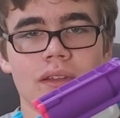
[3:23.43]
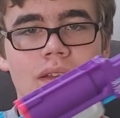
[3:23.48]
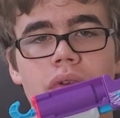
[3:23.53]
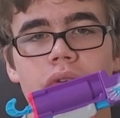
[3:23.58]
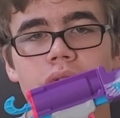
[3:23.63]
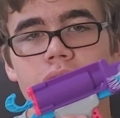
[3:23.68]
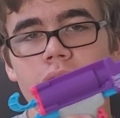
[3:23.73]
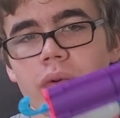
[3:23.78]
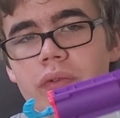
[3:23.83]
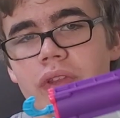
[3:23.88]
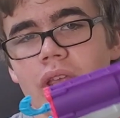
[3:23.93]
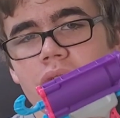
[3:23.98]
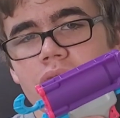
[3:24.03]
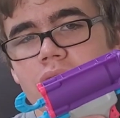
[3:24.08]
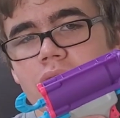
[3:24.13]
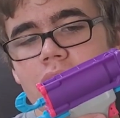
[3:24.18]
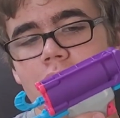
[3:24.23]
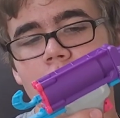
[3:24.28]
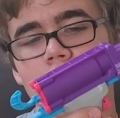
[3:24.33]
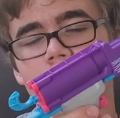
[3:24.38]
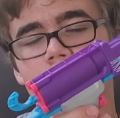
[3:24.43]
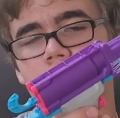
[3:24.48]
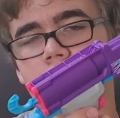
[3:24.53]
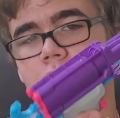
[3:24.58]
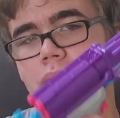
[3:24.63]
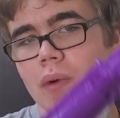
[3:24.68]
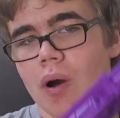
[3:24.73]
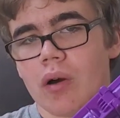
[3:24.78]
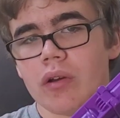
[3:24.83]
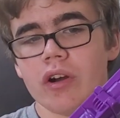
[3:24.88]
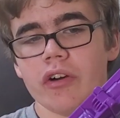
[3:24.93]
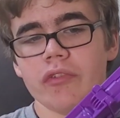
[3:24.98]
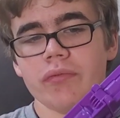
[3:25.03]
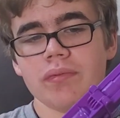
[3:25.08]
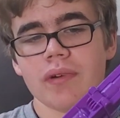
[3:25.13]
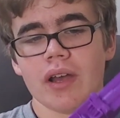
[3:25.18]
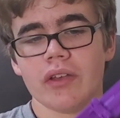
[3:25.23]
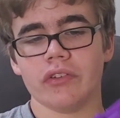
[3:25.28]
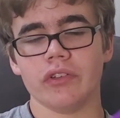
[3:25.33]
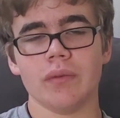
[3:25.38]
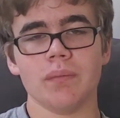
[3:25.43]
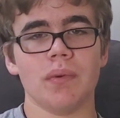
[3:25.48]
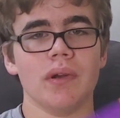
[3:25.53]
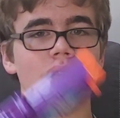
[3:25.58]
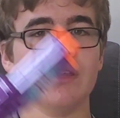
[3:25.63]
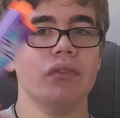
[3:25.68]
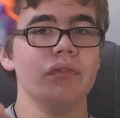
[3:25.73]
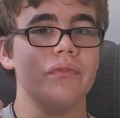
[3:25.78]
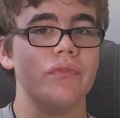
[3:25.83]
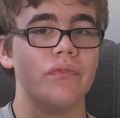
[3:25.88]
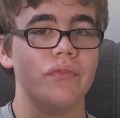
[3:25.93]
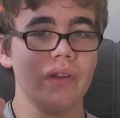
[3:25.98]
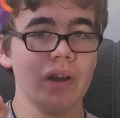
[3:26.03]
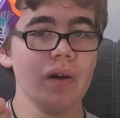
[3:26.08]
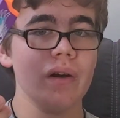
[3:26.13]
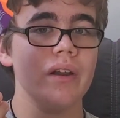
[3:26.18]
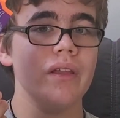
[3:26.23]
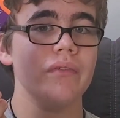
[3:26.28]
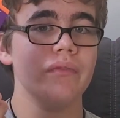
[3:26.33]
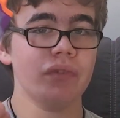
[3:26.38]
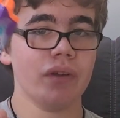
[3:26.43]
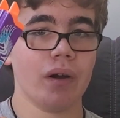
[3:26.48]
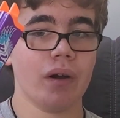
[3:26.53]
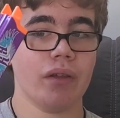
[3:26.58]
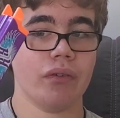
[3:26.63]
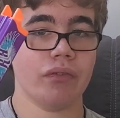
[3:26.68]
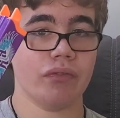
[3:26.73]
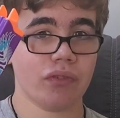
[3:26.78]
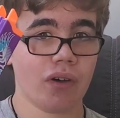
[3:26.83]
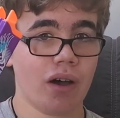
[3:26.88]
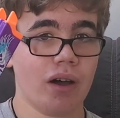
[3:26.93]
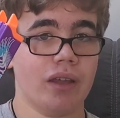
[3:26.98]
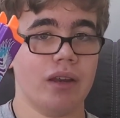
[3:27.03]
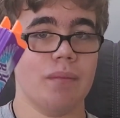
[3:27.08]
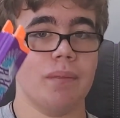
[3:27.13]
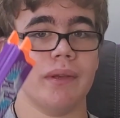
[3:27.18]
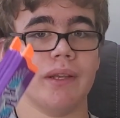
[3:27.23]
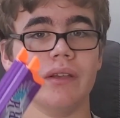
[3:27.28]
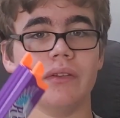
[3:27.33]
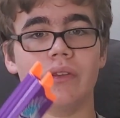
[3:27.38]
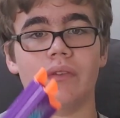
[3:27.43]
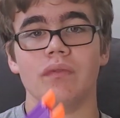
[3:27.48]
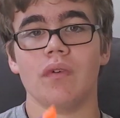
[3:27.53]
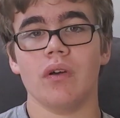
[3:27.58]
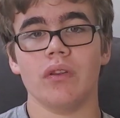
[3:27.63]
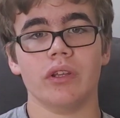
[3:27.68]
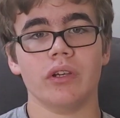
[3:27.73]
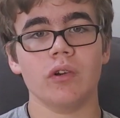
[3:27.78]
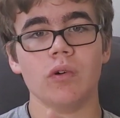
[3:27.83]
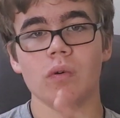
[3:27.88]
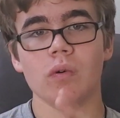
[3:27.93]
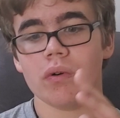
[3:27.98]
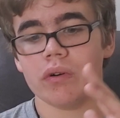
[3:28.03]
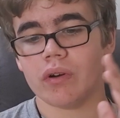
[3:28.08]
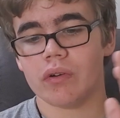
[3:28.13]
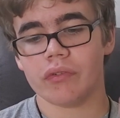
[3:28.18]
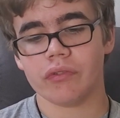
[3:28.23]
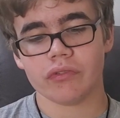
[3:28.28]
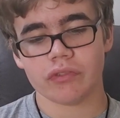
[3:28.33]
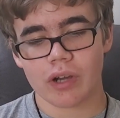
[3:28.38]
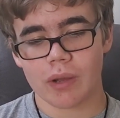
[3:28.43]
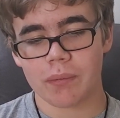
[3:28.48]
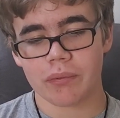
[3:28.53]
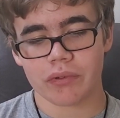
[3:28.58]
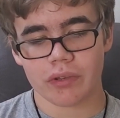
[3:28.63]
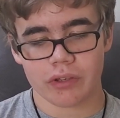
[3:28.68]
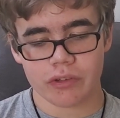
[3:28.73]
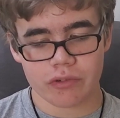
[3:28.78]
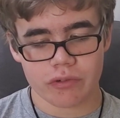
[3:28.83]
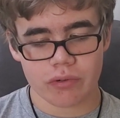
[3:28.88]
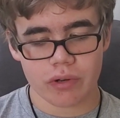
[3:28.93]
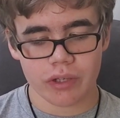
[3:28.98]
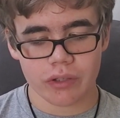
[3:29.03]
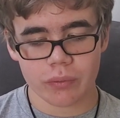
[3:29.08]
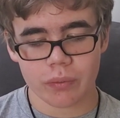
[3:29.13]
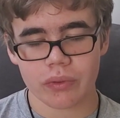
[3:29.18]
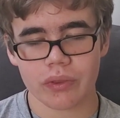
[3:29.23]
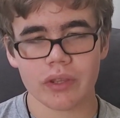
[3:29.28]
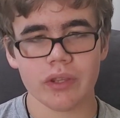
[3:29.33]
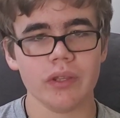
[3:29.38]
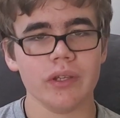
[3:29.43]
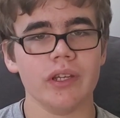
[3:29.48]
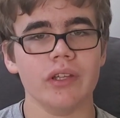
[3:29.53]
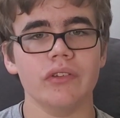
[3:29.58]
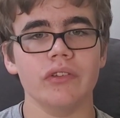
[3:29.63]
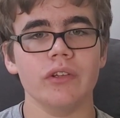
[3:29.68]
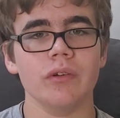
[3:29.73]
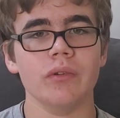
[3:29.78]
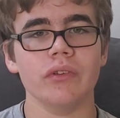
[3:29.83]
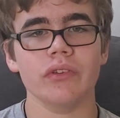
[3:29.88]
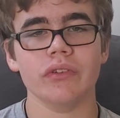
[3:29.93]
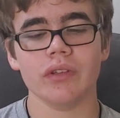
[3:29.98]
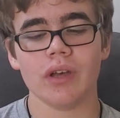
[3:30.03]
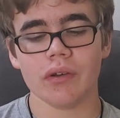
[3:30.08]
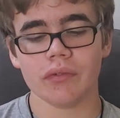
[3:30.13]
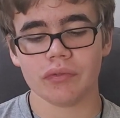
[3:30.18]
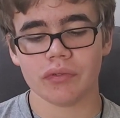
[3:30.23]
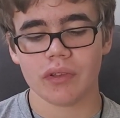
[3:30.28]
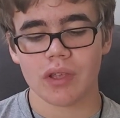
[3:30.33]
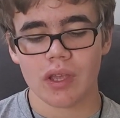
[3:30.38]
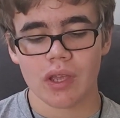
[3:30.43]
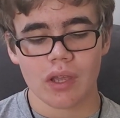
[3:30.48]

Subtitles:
So definitely a pretty small Nerf blaster, but it's very, very fun because of all the cool little flips and tricks with it you can do and stuff.